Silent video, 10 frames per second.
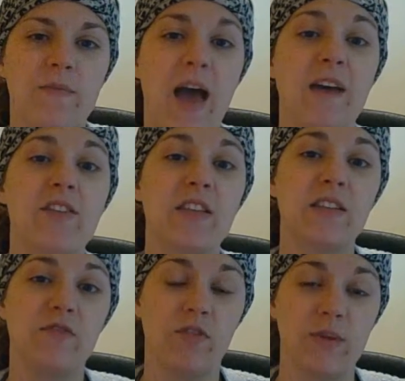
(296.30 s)
having
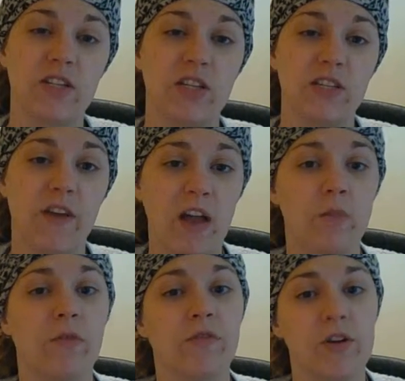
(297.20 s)
this information is
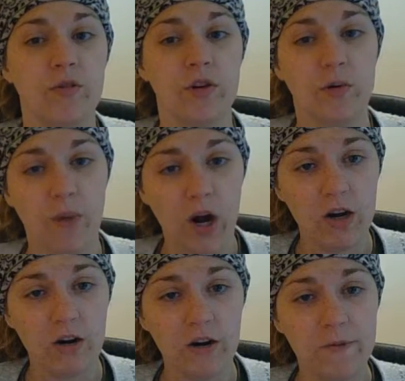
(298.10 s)
valuable for you and your
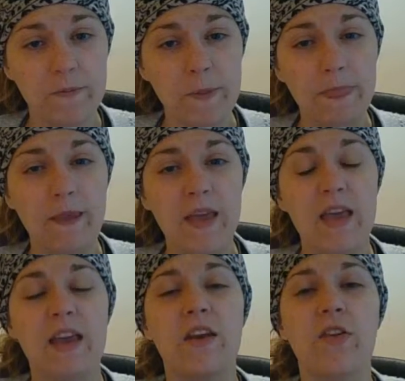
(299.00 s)
partner.
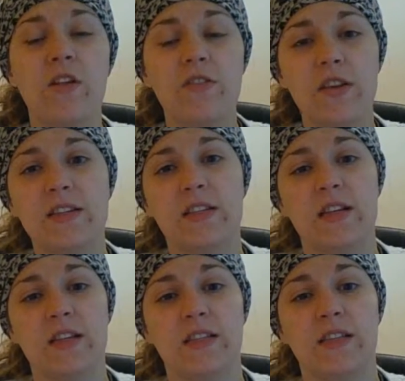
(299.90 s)
Now, another thing to
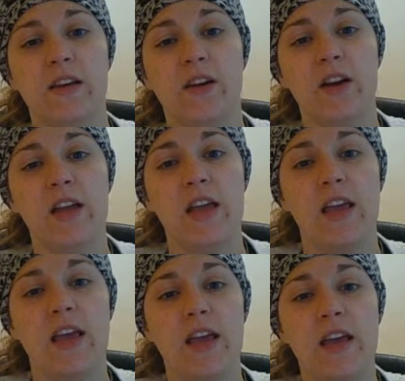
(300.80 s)
consider
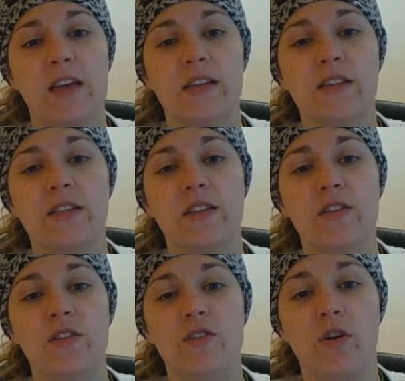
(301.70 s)
is
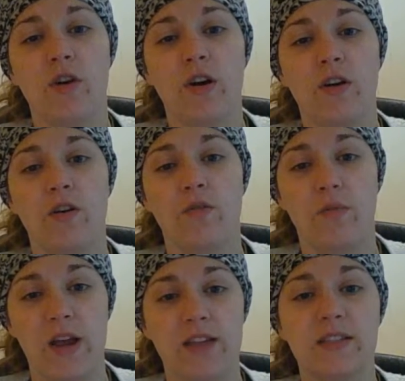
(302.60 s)
your
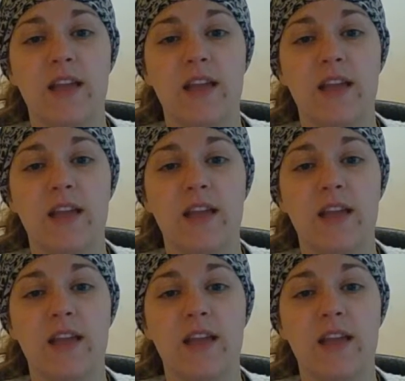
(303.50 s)
risks